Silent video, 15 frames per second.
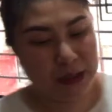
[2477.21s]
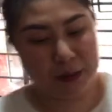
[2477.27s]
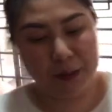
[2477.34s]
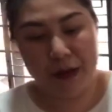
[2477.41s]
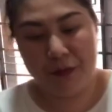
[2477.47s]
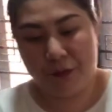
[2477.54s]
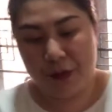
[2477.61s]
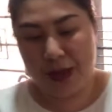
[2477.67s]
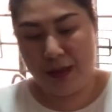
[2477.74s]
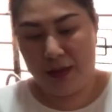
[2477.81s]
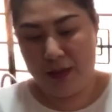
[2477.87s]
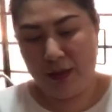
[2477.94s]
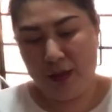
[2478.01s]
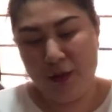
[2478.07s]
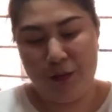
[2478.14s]
muffin,
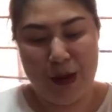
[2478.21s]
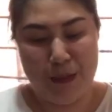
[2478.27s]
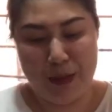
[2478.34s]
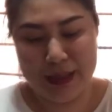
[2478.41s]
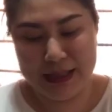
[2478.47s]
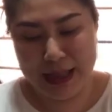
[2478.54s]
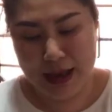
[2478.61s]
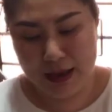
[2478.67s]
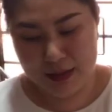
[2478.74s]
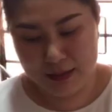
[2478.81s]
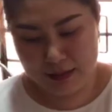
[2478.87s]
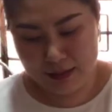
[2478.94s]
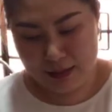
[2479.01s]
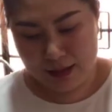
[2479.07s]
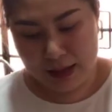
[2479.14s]
not famous lah,
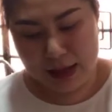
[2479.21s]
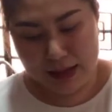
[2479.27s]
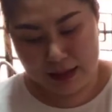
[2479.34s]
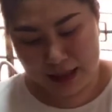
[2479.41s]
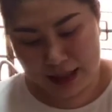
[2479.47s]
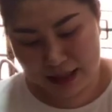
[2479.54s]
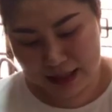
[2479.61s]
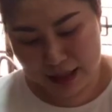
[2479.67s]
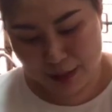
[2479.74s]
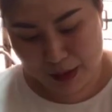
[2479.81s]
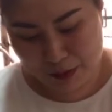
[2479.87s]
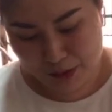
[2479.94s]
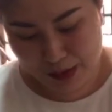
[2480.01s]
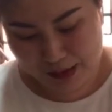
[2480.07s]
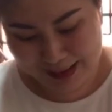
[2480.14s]
the easy
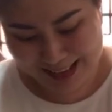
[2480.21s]
muffin.